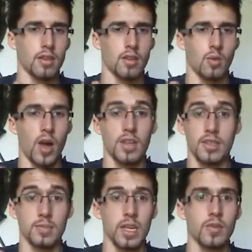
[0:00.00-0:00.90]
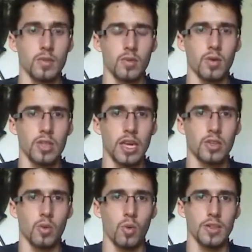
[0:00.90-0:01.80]
The rods themselves will
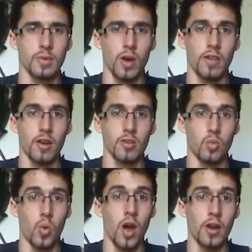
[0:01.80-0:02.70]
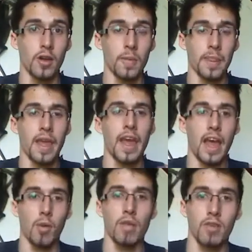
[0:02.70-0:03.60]
rotate towards where there's water.
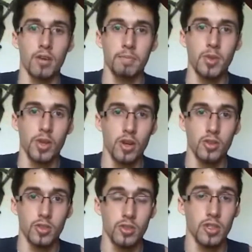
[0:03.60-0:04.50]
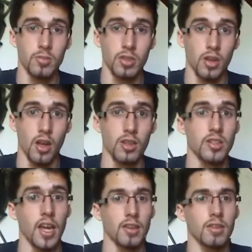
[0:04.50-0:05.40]
However, you can also use them to
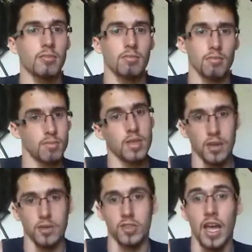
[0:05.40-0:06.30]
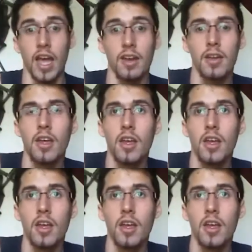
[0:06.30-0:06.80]
contact the other side.